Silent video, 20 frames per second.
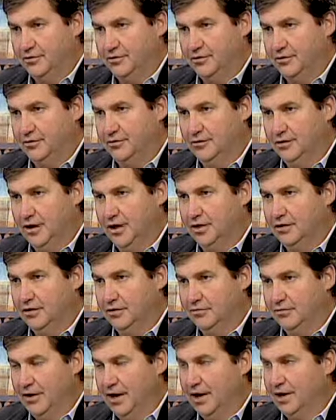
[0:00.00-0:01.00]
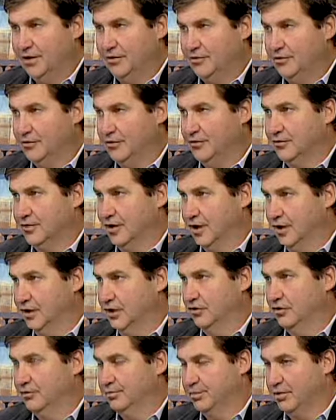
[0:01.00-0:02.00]
distinct advantages in
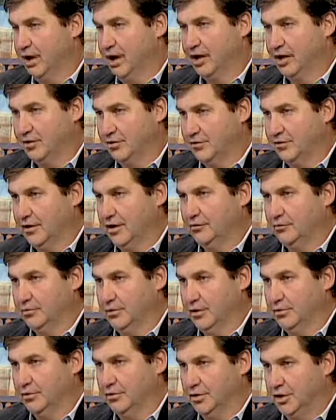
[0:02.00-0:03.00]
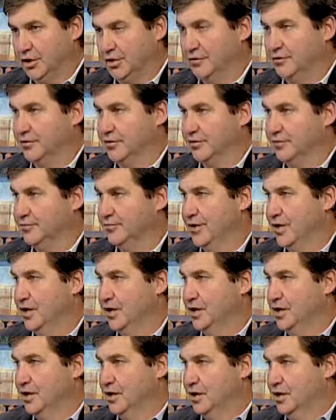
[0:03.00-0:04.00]
those product sets where we'll launch it.
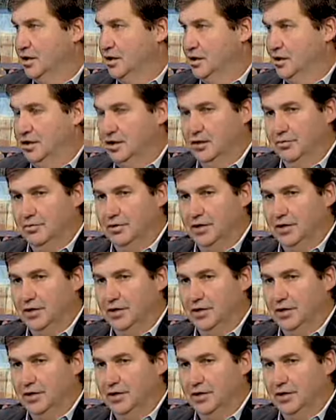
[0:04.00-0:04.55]
You know, we're